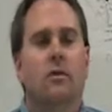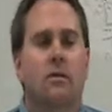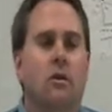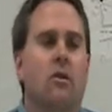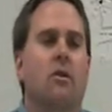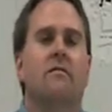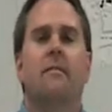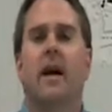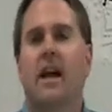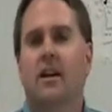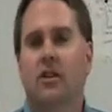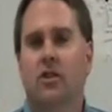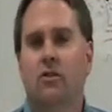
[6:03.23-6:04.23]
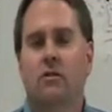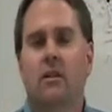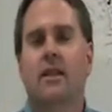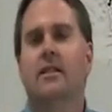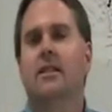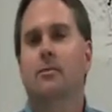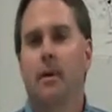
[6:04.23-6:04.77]
an order of magnitude
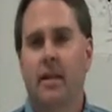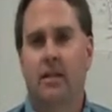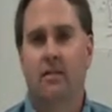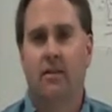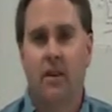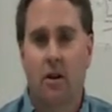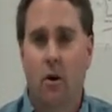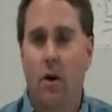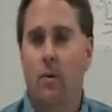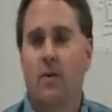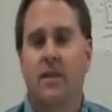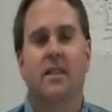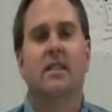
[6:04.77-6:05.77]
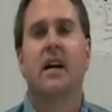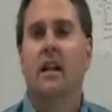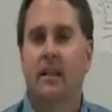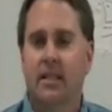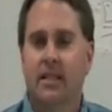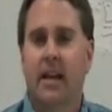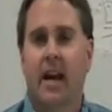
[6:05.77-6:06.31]
less expensive than going with a
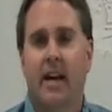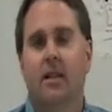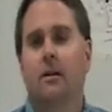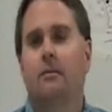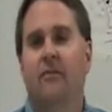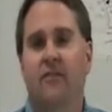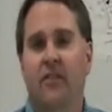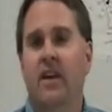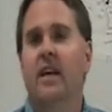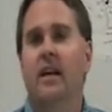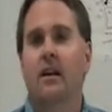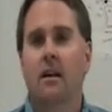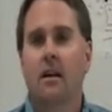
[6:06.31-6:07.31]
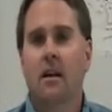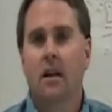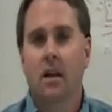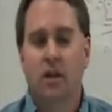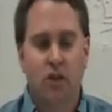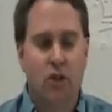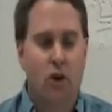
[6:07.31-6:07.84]
solid tantalum fitting.
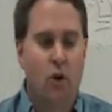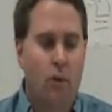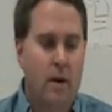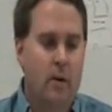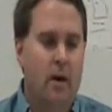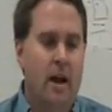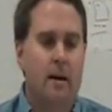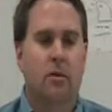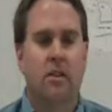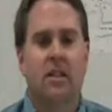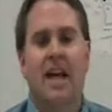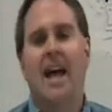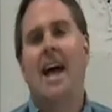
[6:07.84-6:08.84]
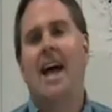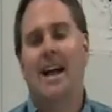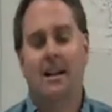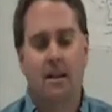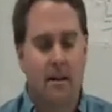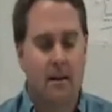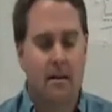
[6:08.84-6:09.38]
So we were able to
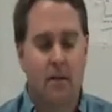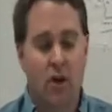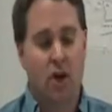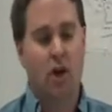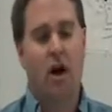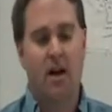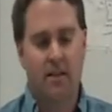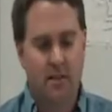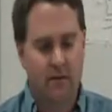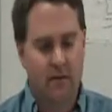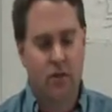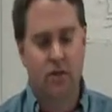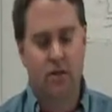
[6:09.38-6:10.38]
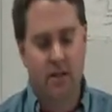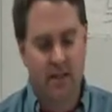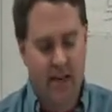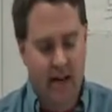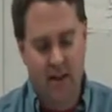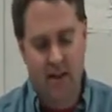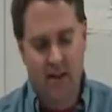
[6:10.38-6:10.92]
add the cost of the
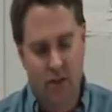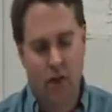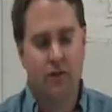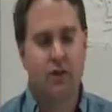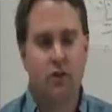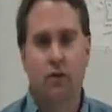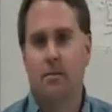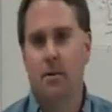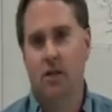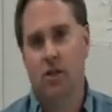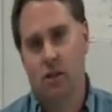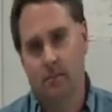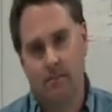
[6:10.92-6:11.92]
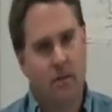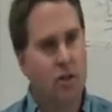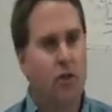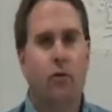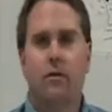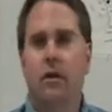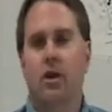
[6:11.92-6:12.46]
Tantaline surface treatment to
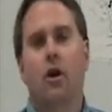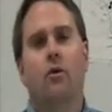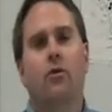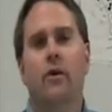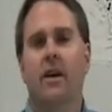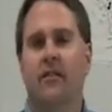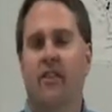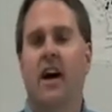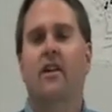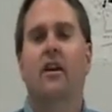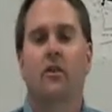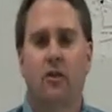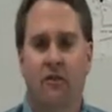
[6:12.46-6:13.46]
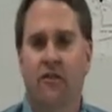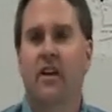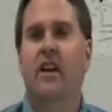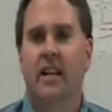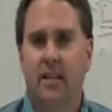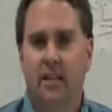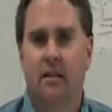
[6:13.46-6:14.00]
300 to 500
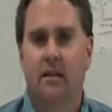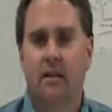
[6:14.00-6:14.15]
fittings,